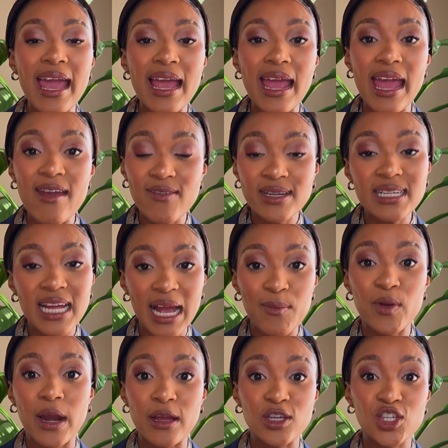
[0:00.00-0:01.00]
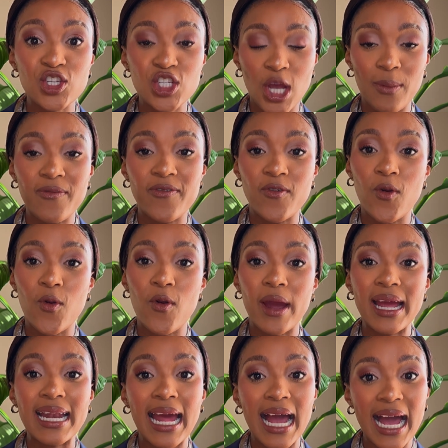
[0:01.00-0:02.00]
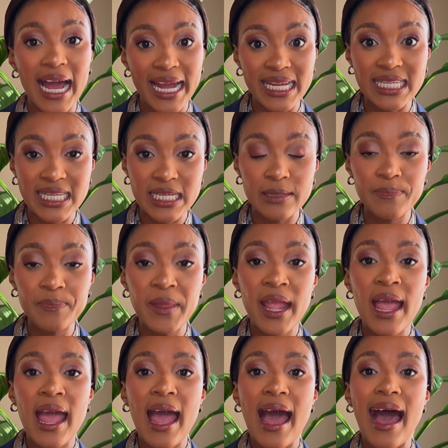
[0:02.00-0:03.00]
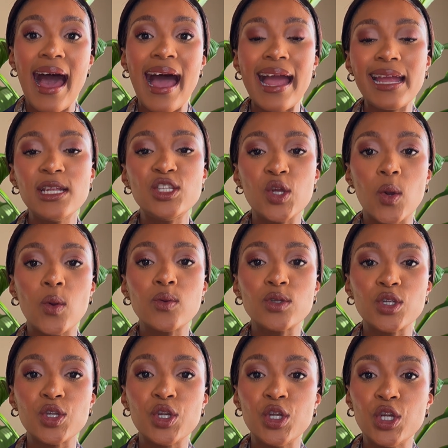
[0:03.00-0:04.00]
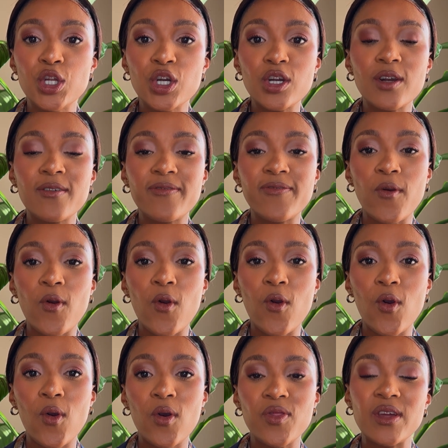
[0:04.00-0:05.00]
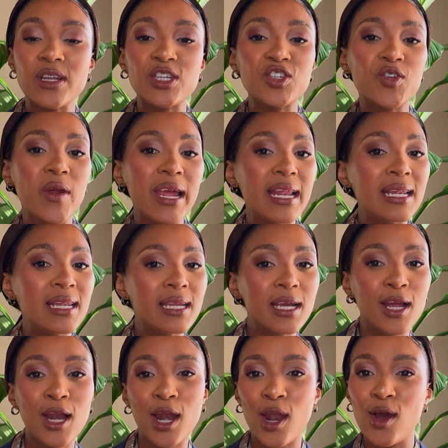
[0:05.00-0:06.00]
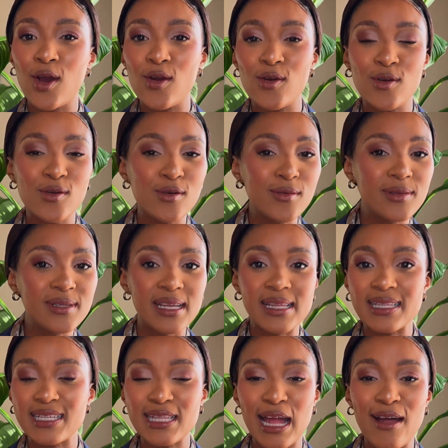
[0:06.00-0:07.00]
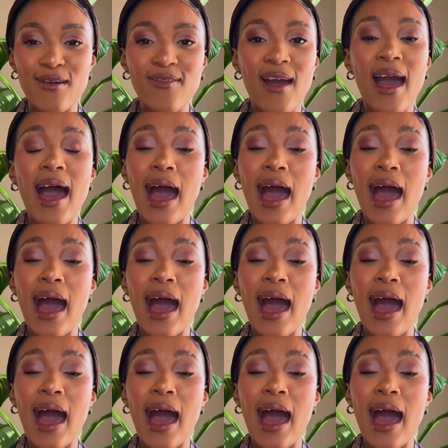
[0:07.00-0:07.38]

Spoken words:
every time when I shop for an item, I don't look for the trendy clothes and stuff.